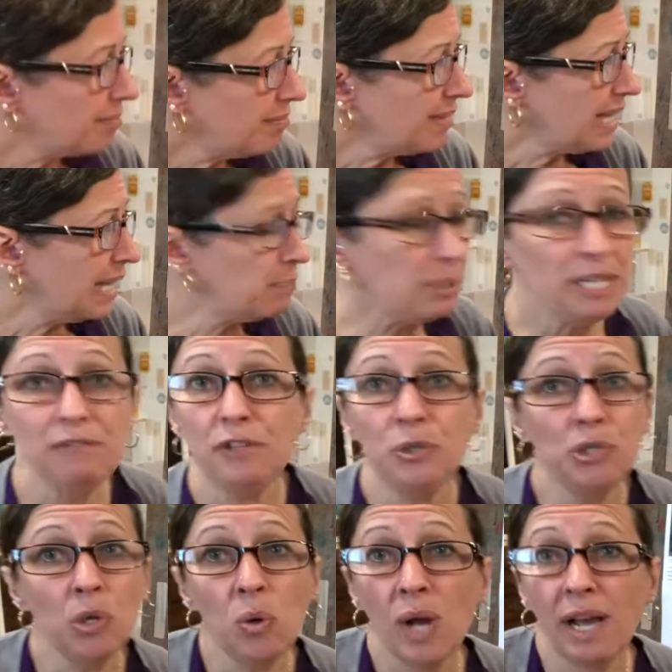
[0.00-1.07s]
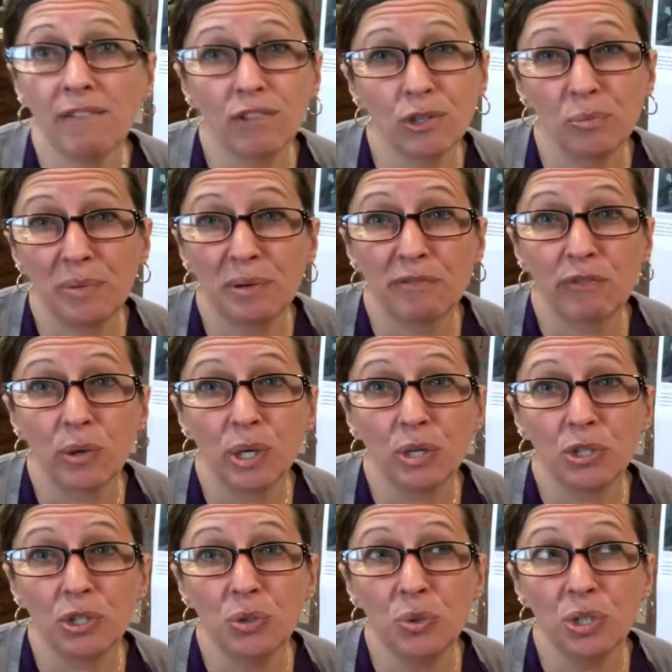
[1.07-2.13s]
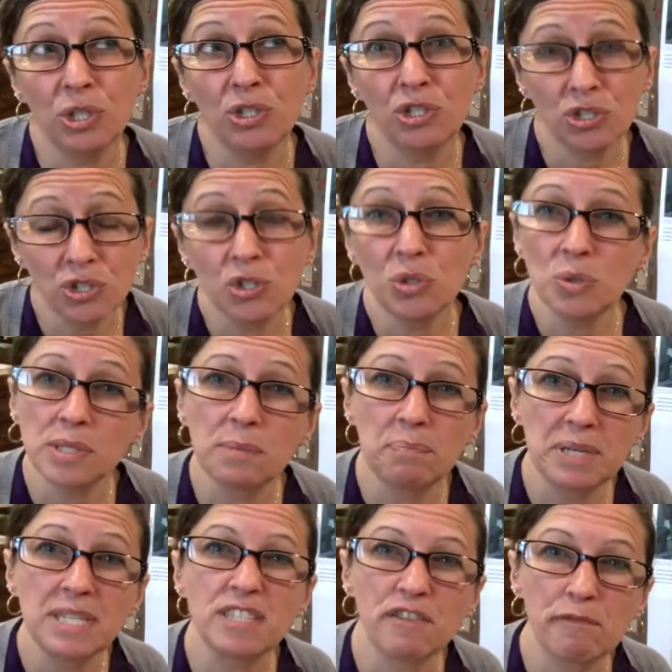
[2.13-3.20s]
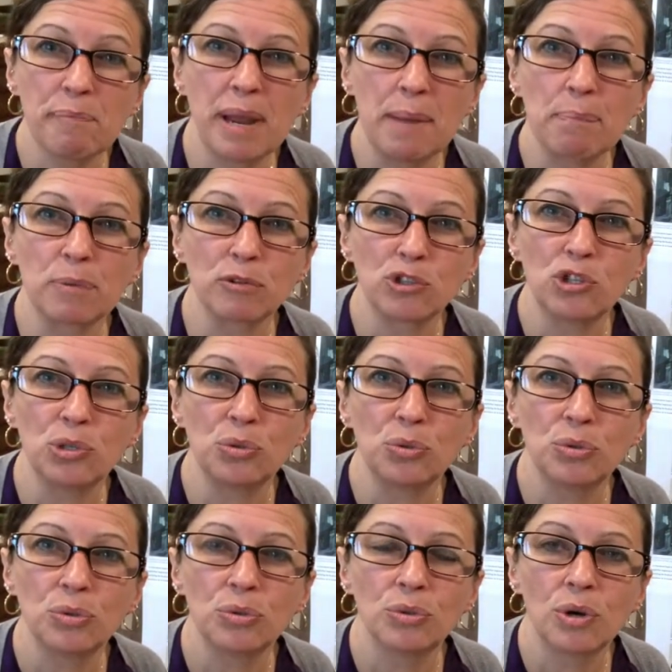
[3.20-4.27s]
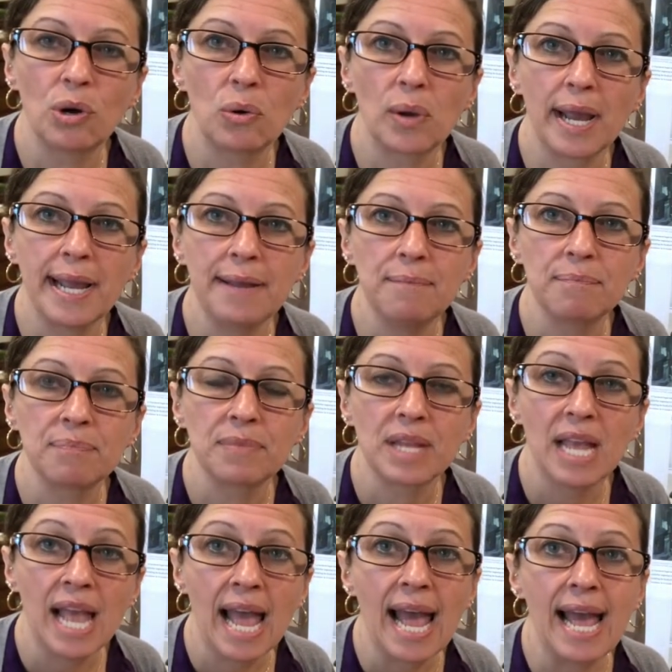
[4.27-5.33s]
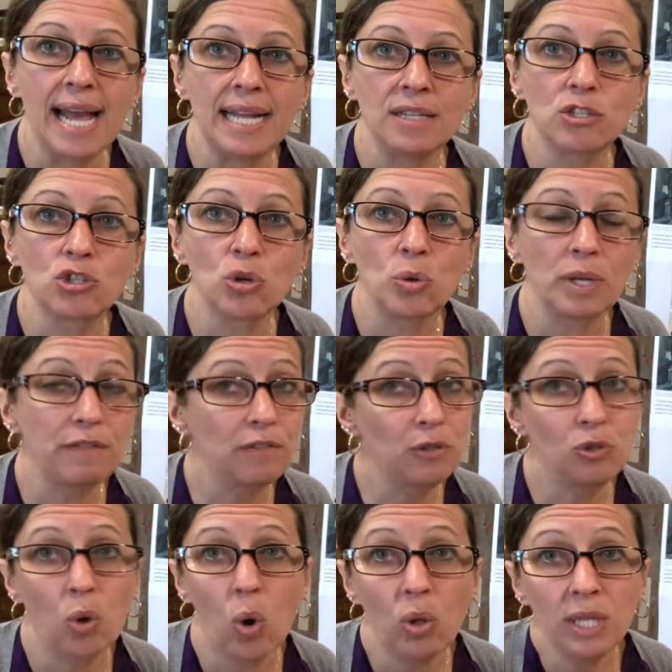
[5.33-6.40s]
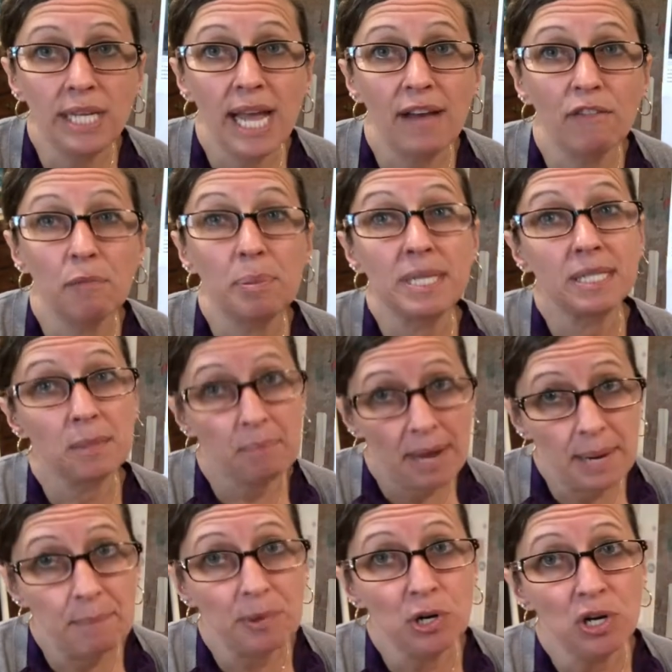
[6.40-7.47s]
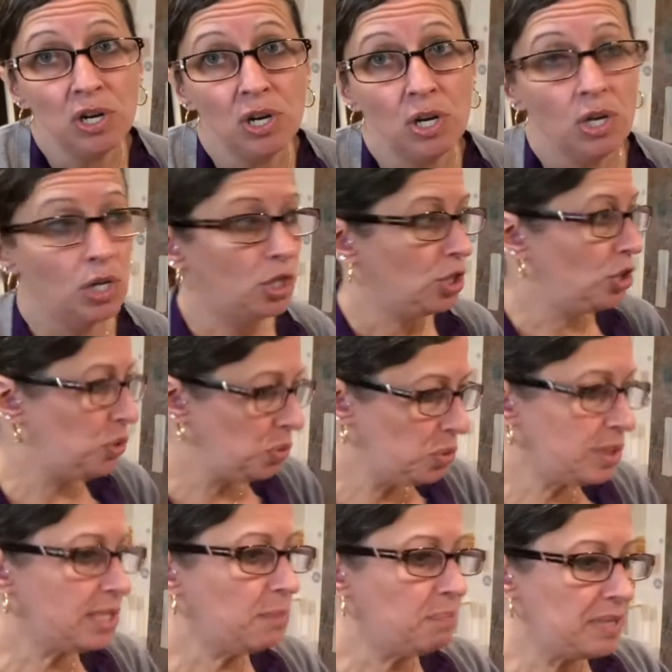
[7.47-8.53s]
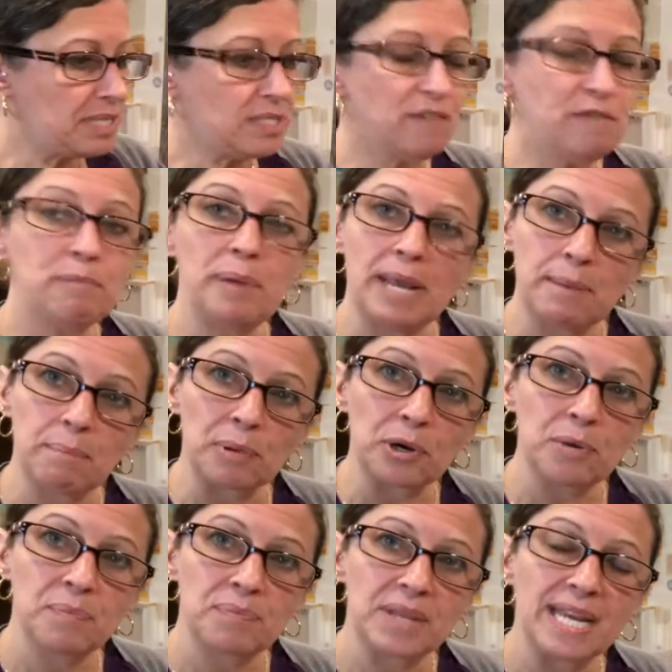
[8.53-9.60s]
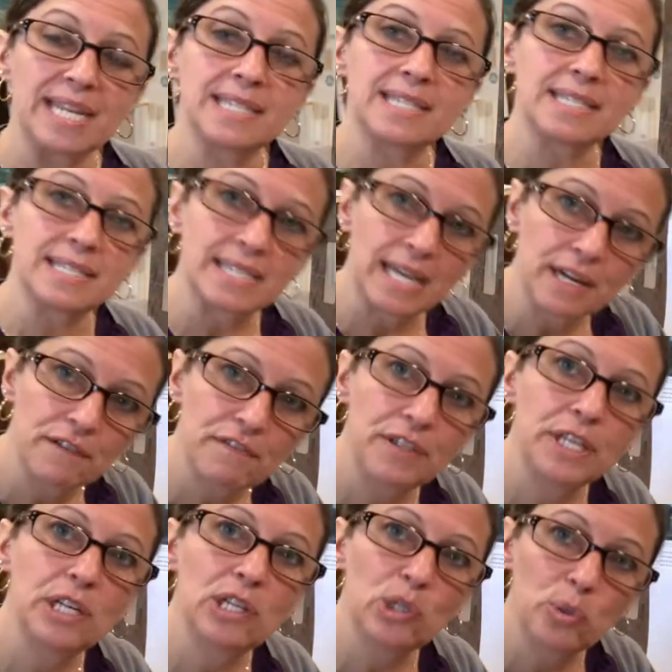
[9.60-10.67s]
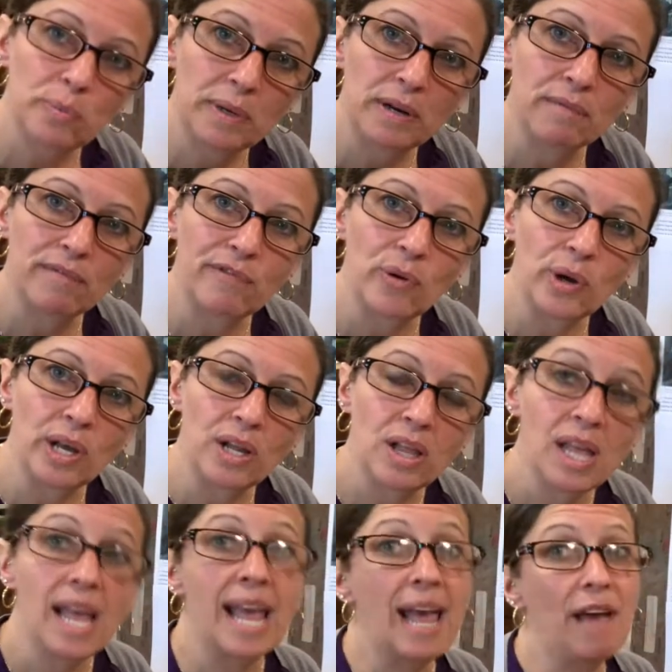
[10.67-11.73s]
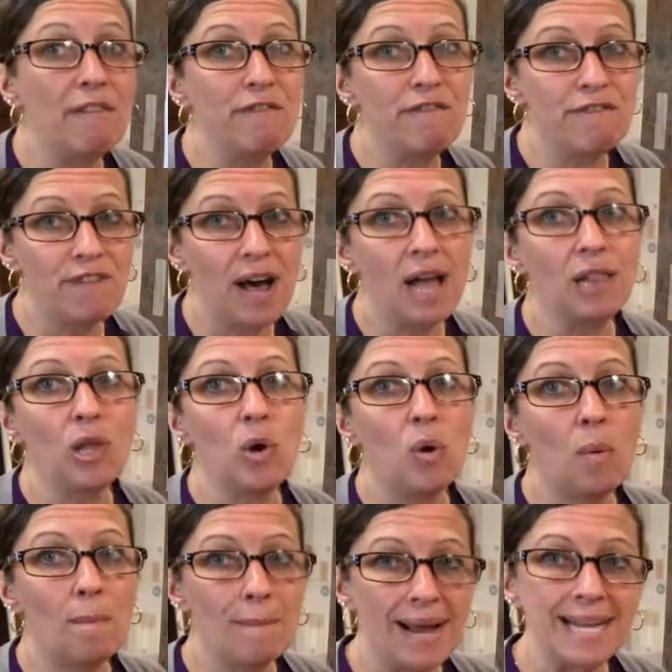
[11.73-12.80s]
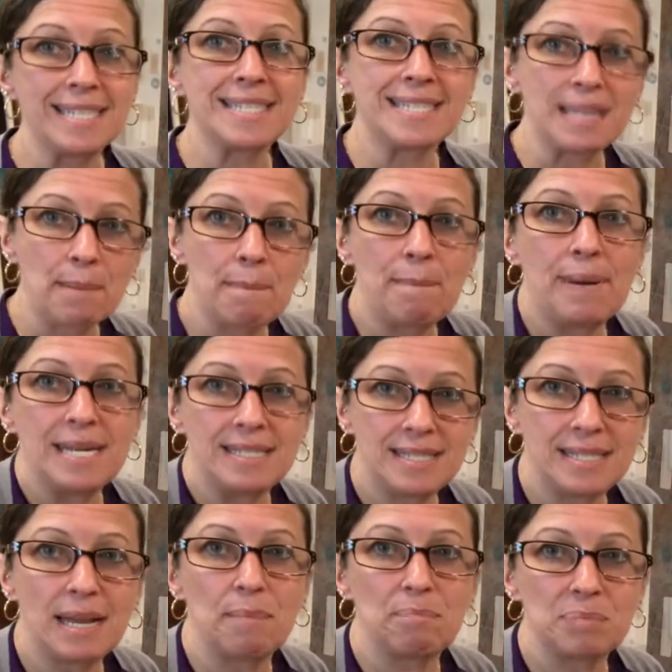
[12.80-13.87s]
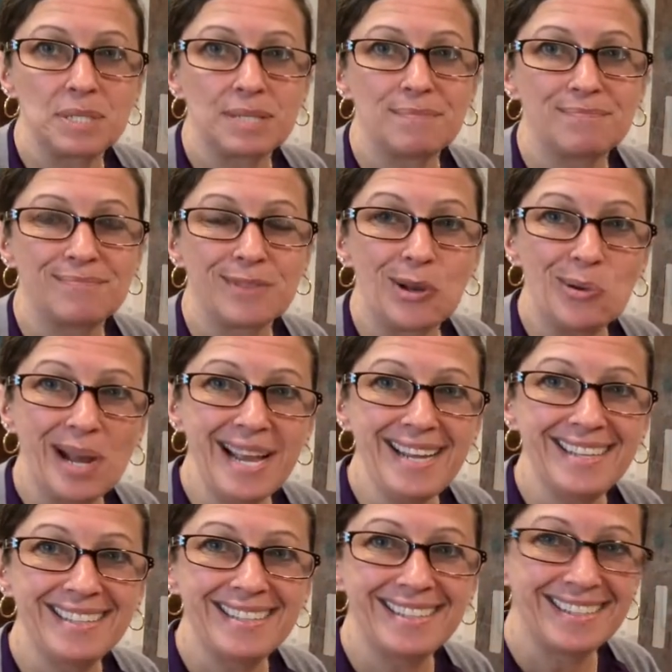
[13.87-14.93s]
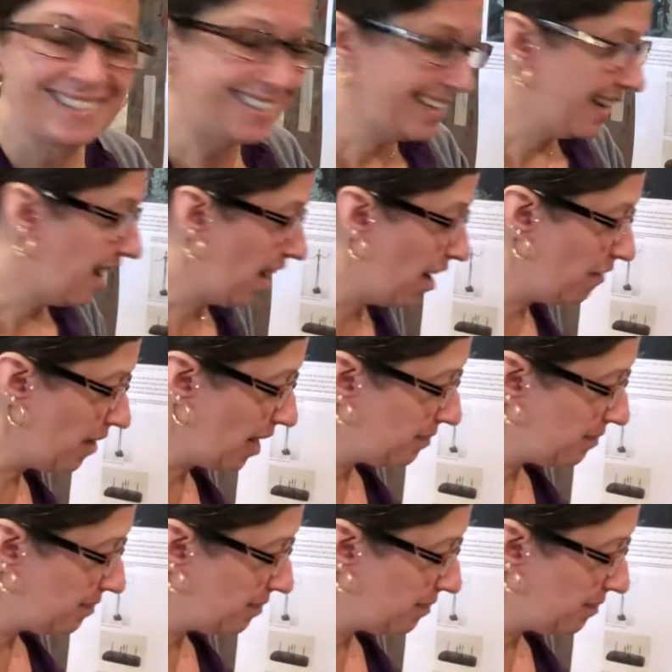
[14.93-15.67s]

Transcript: but if you don't have aluminum foil, you could just use a piece of paper too, okay? And so if you only have a piece of paper, use the piece of paper instead of the aluminum foil and follow my step-by-steps, okay? All right,